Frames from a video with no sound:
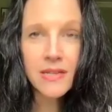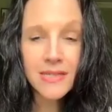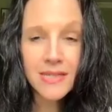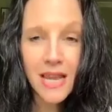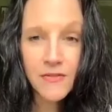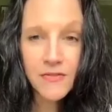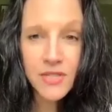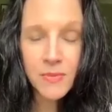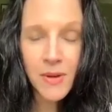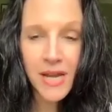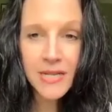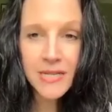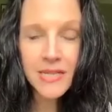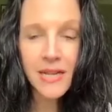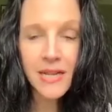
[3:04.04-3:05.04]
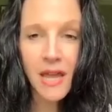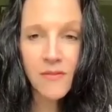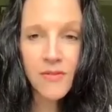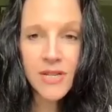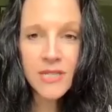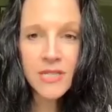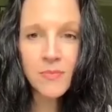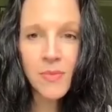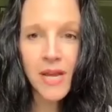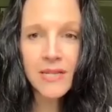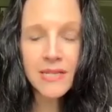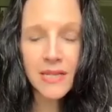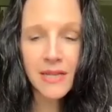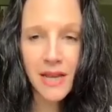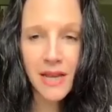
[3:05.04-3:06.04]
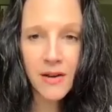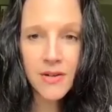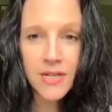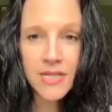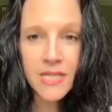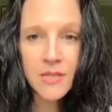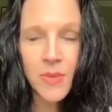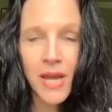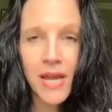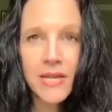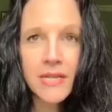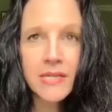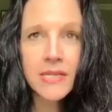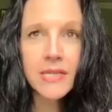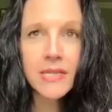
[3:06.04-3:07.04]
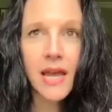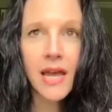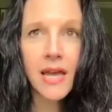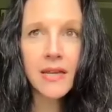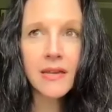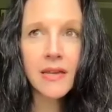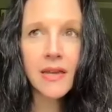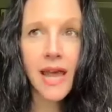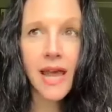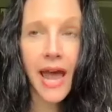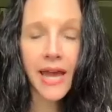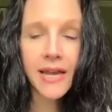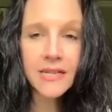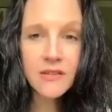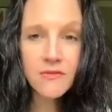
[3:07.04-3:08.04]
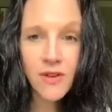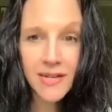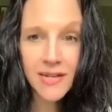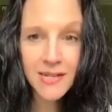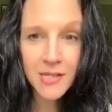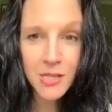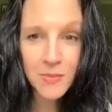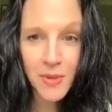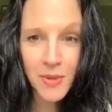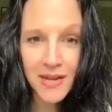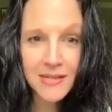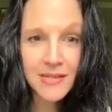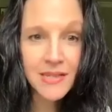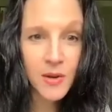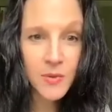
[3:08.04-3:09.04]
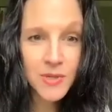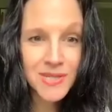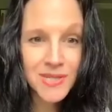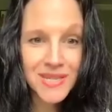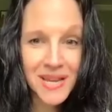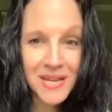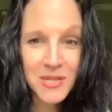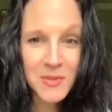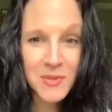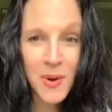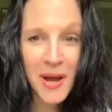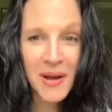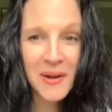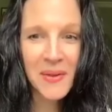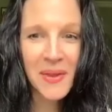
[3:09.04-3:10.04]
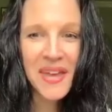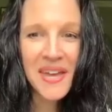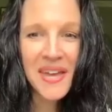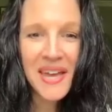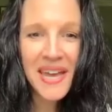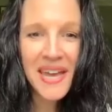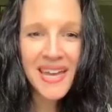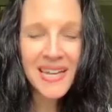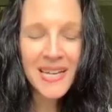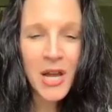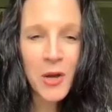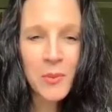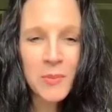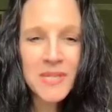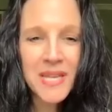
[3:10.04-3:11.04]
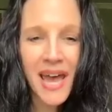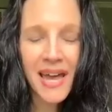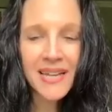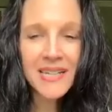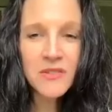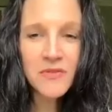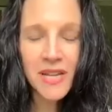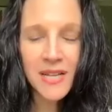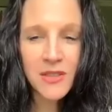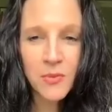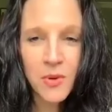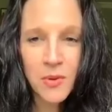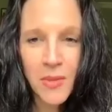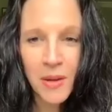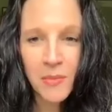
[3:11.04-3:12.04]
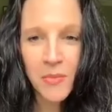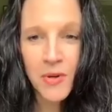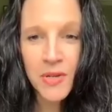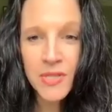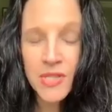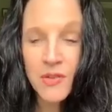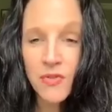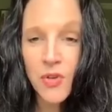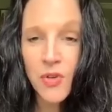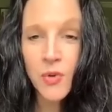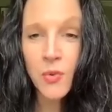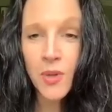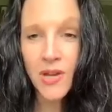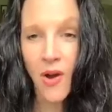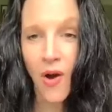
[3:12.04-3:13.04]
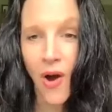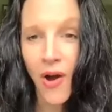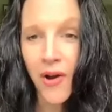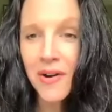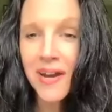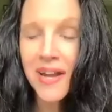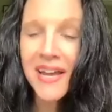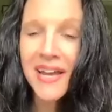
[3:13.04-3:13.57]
safe space, a loving space, a caring space, and an activating space, I would say as well. It helps activate the remembrance of who we are,